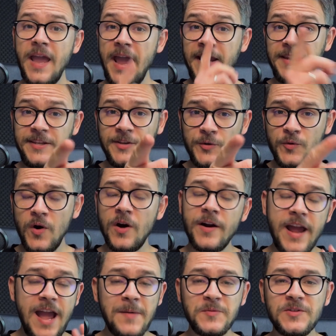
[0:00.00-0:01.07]
And you are
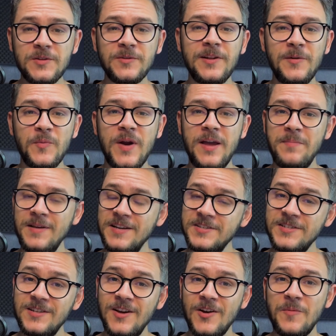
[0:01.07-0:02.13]
absolutely right, because
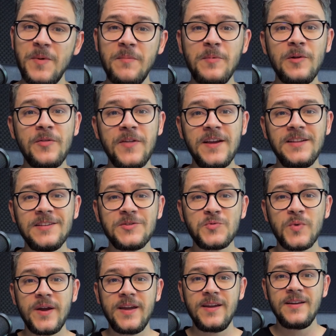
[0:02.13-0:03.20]
a lot of people think this
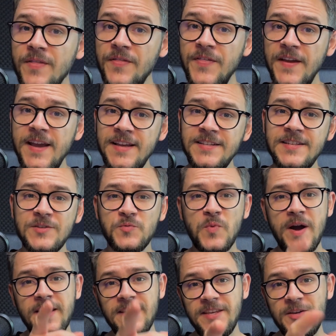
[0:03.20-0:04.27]
way. This is
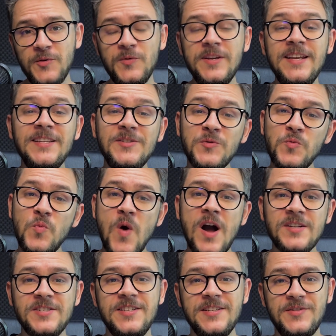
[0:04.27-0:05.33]
why you need to
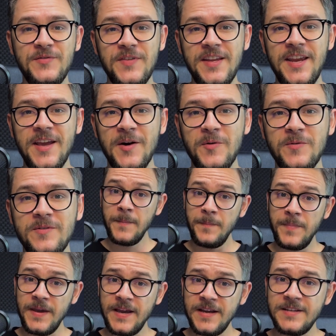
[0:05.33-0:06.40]
watch this video,
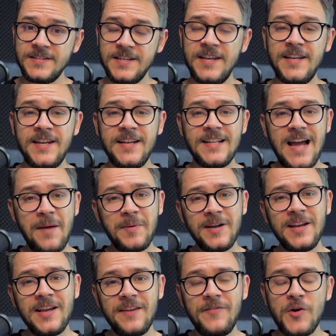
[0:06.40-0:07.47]
because in it, I'm
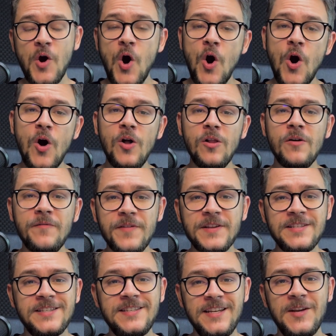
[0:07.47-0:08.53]
gonna give you all of the
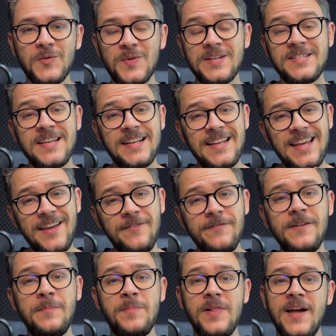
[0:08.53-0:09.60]
secrets that, if
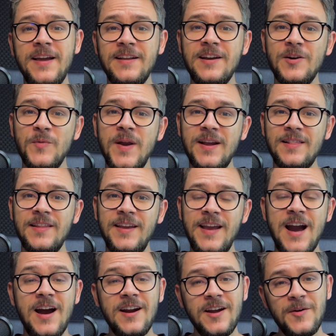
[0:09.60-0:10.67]
applied correctly,
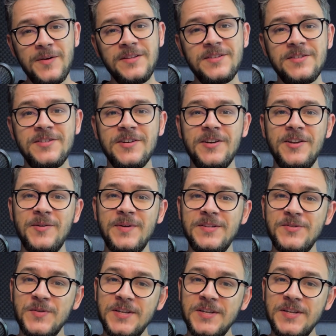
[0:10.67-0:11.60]
are going to turn you into